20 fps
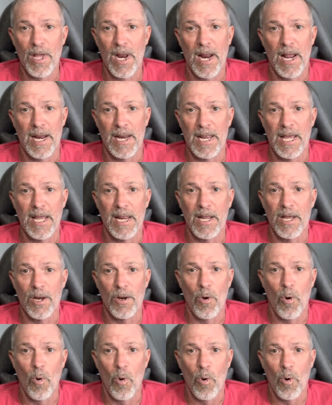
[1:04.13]
I needed
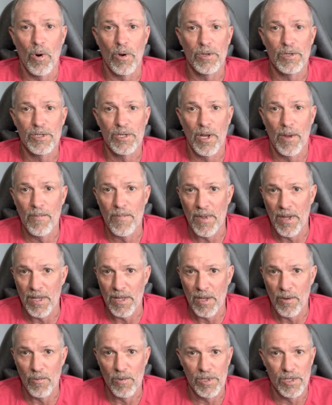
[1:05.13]
or something
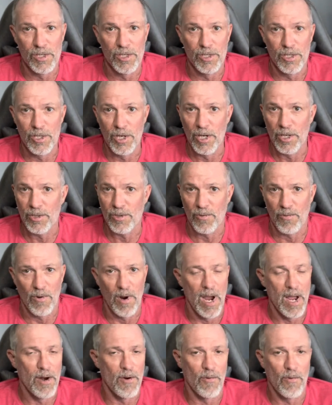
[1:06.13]
that was just
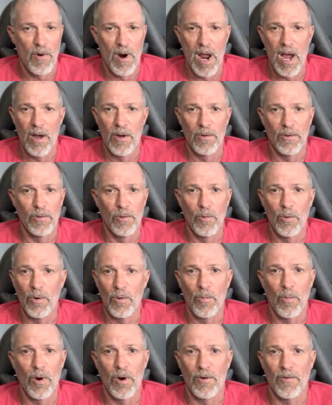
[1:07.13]
right around
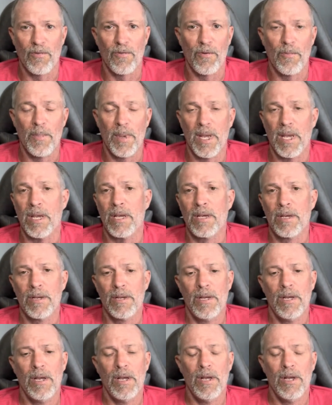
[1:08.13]
would work for me.
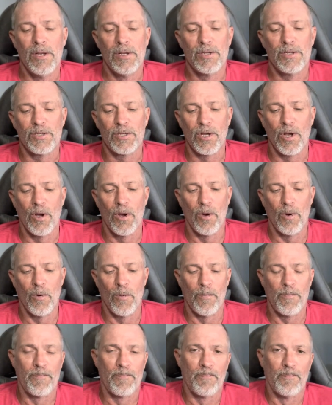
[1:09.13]

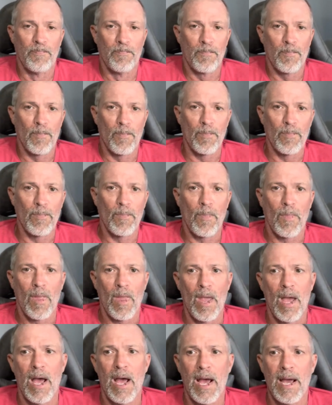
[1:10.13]
So
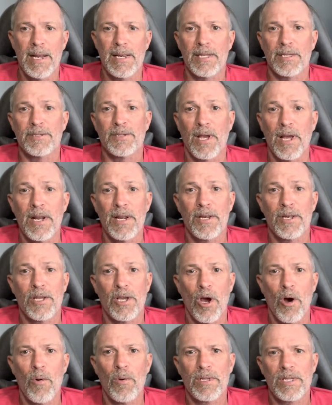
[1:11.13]
I decided to
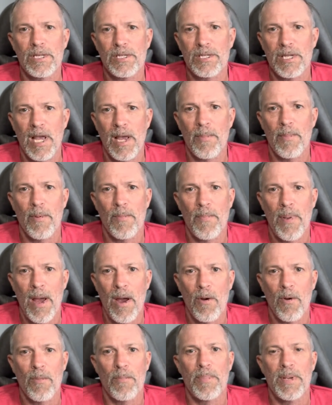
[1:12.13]
go with the
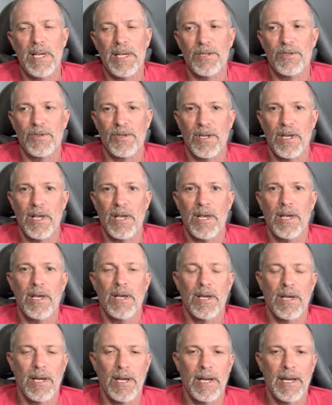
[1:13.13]
Cyberpower PC.
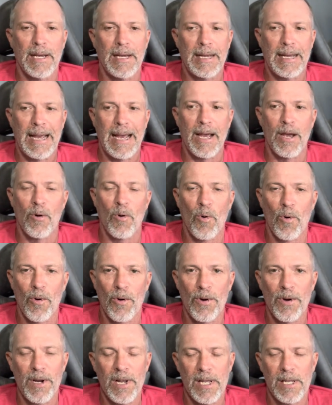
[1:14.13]
I
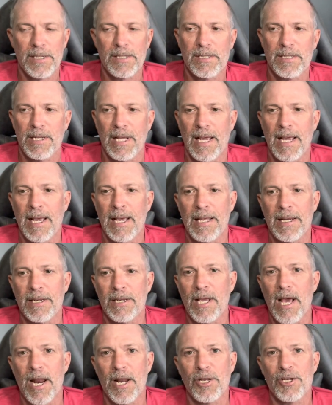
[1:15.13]
ordered it and
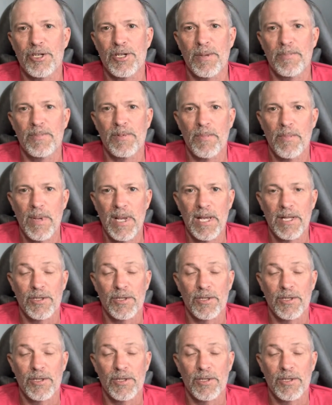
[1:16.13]
got it shipped to me.